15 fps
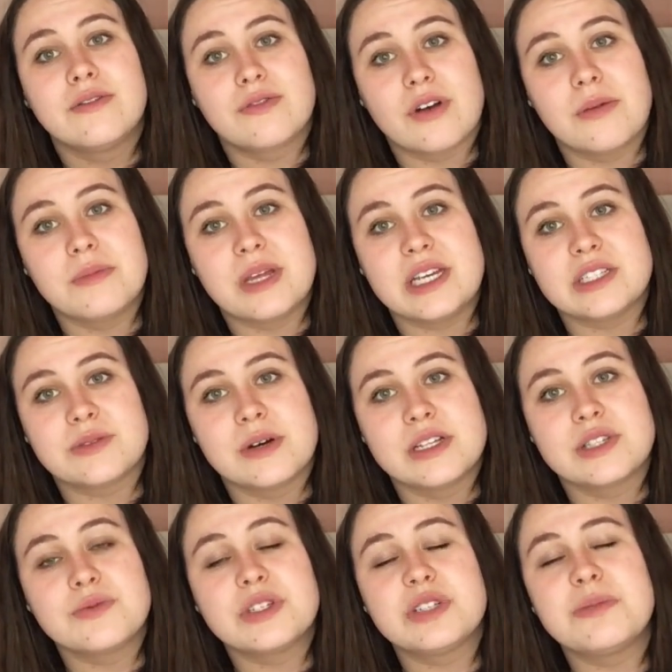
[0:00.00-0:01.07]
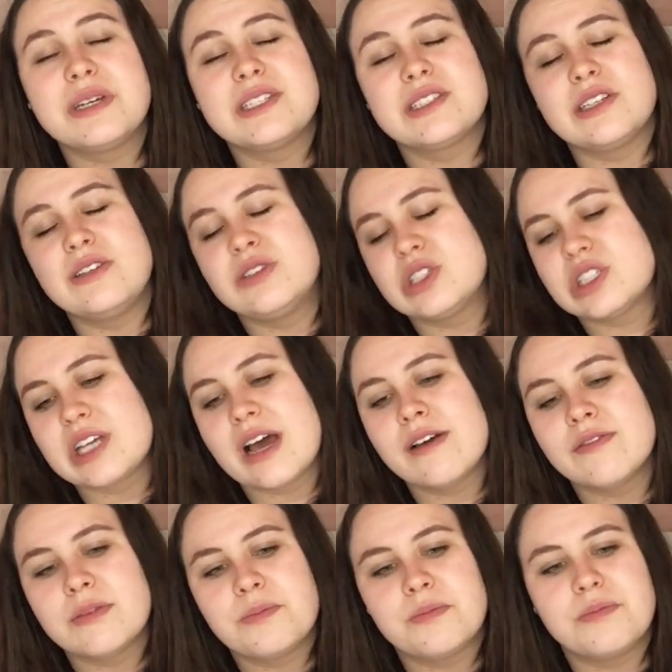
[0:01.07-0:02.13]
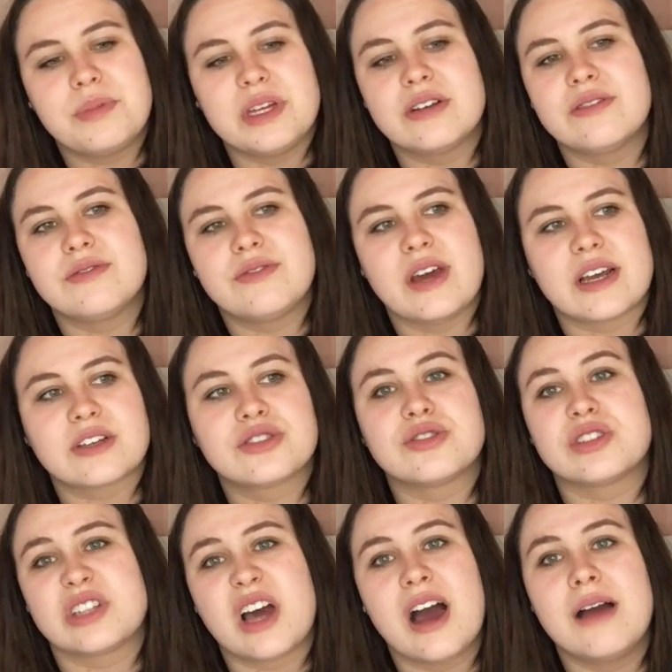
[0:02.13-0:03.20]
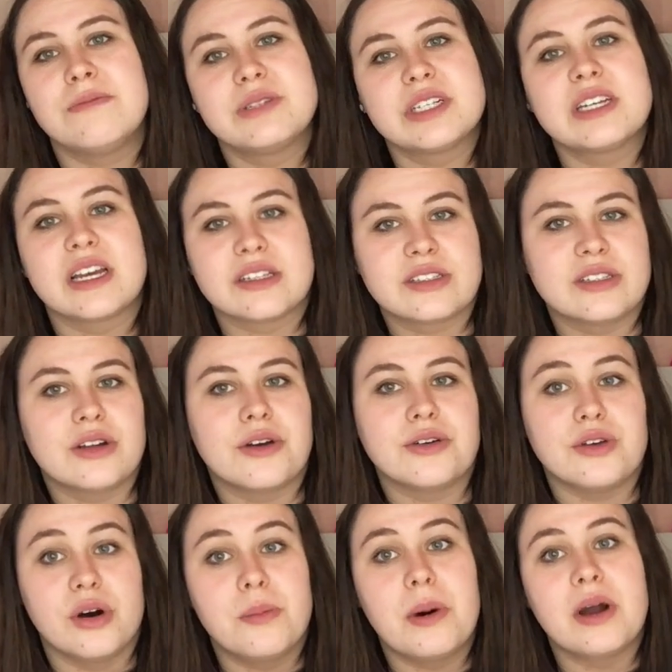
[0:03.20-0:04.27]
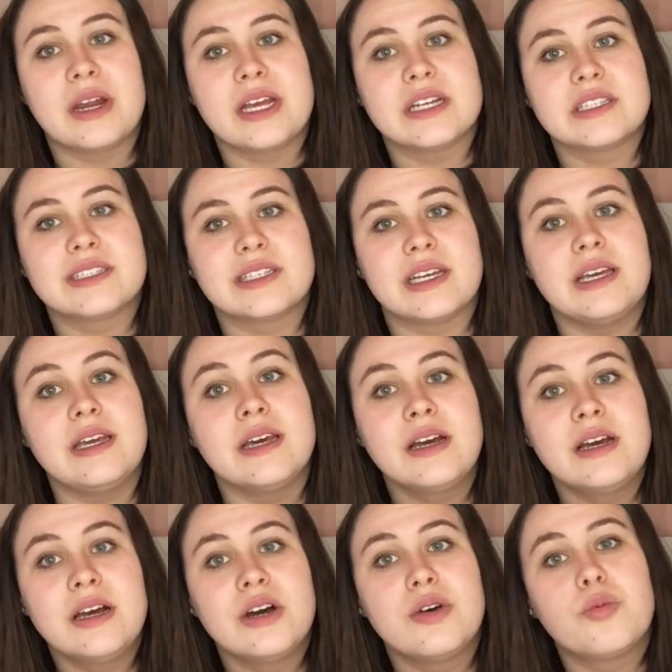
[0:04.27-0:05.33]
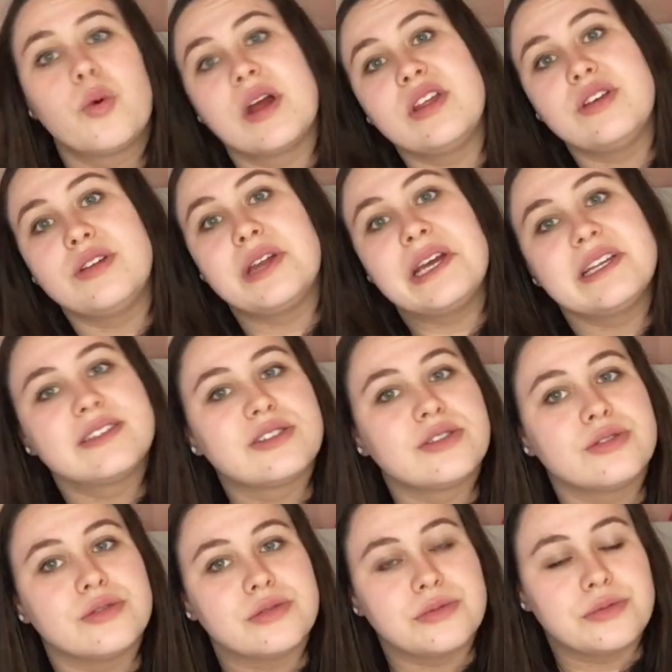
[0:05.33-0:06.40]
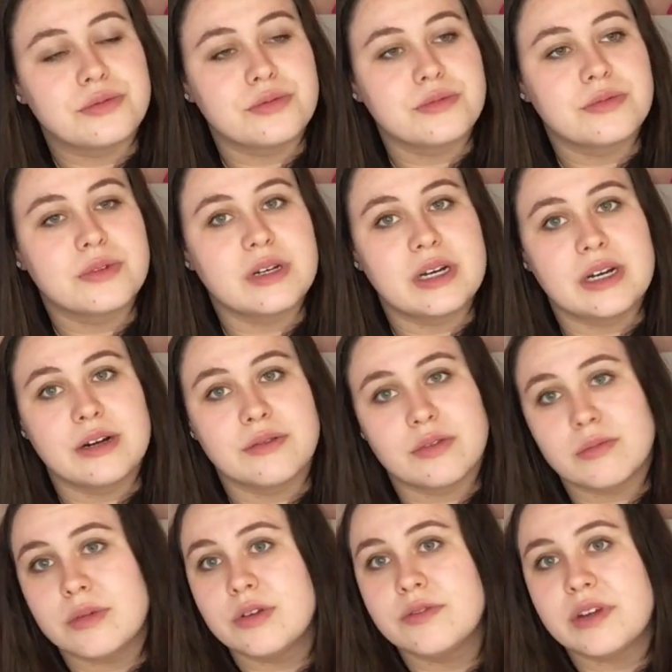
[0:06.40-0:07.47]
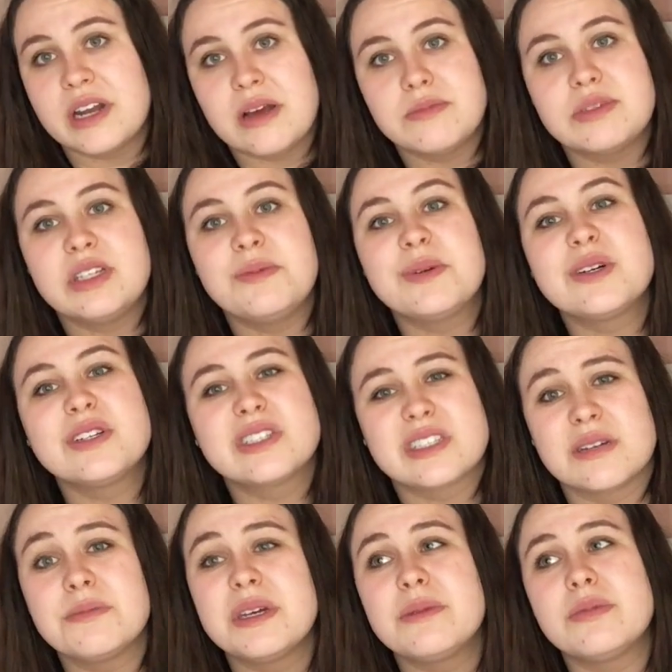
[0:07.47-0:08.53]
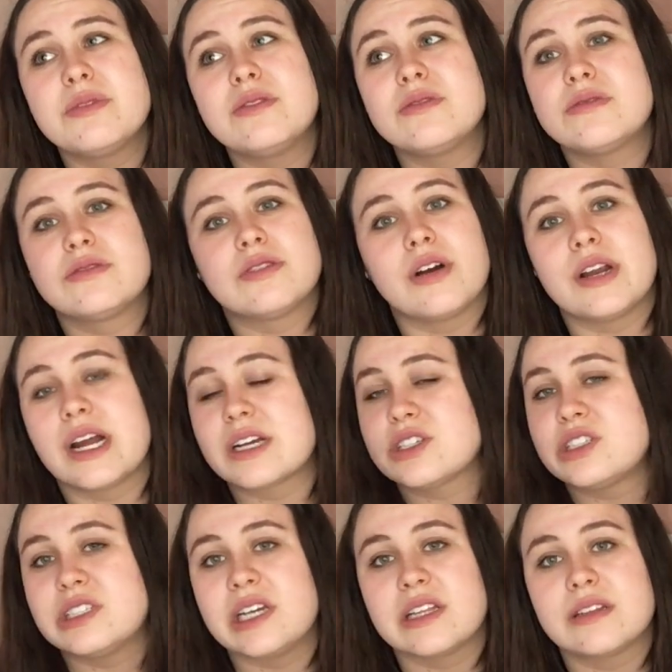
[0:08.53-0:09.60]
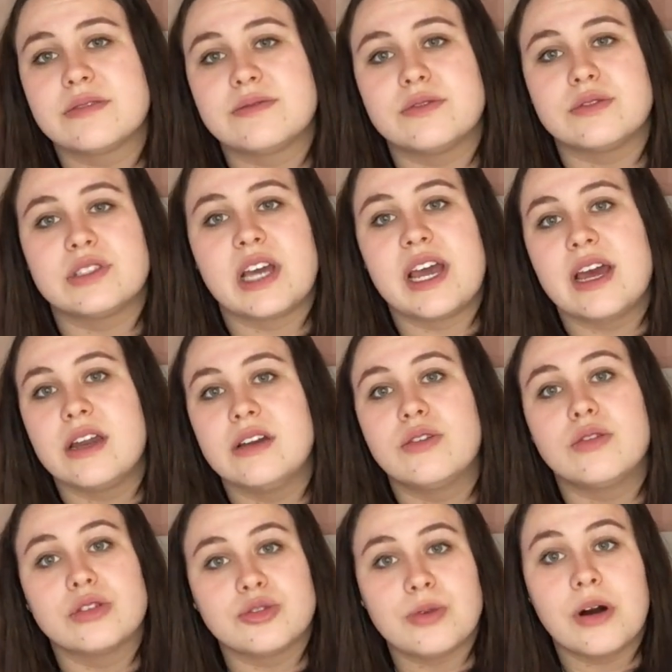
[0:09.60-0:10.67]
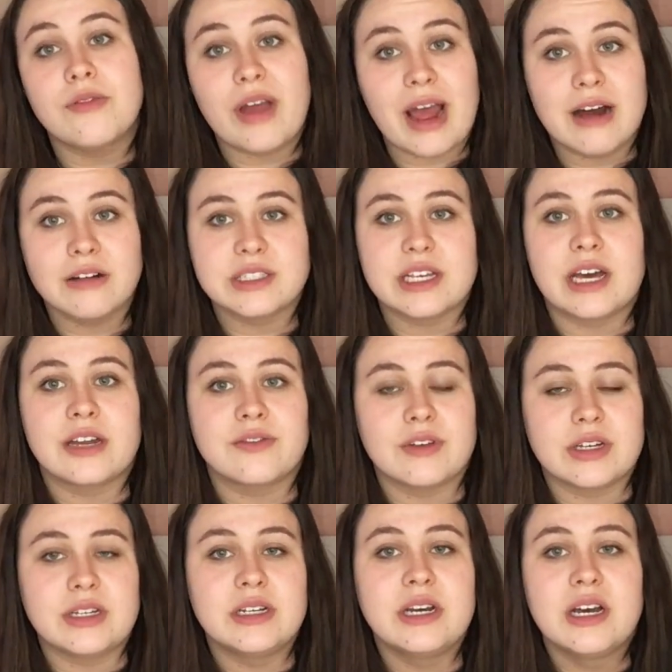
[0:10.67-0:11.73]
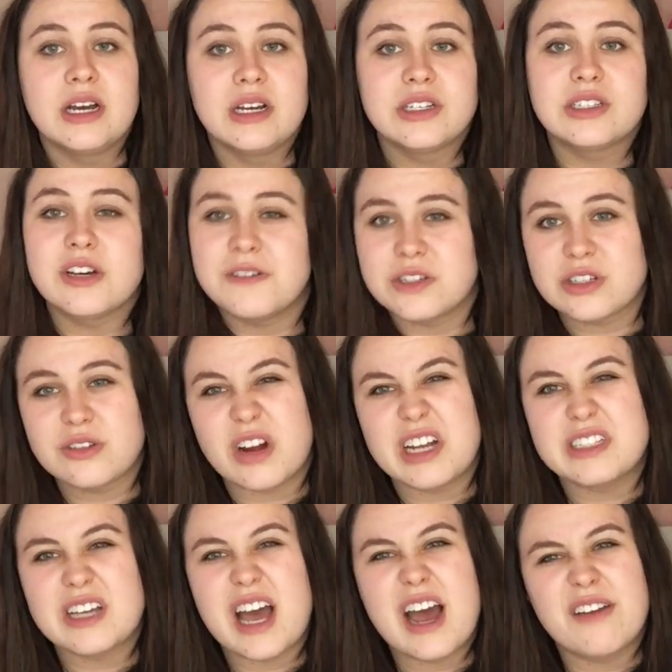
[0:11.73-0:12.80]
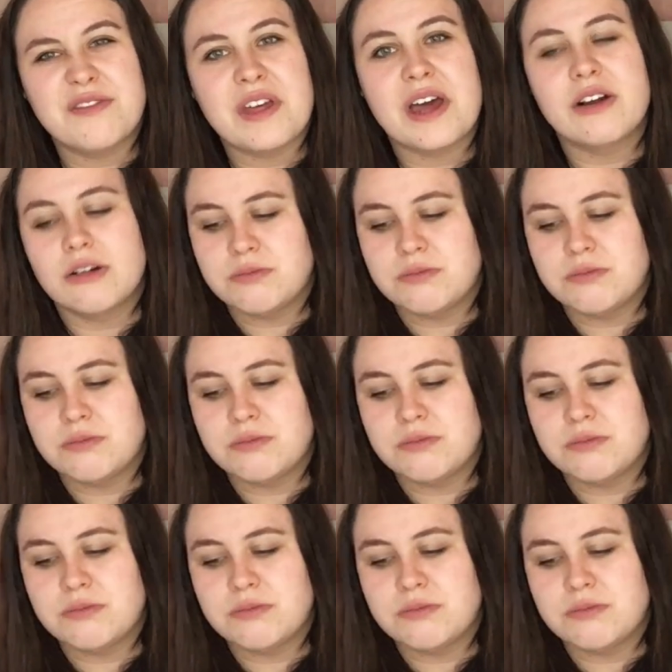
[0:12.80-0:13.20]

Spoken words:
from these ones, which means that you just have a bit of extra time to get to know your body and see when you need to remove and empty, because some people don't actually get the full 10 or 12 hours out of it. So it's great to have that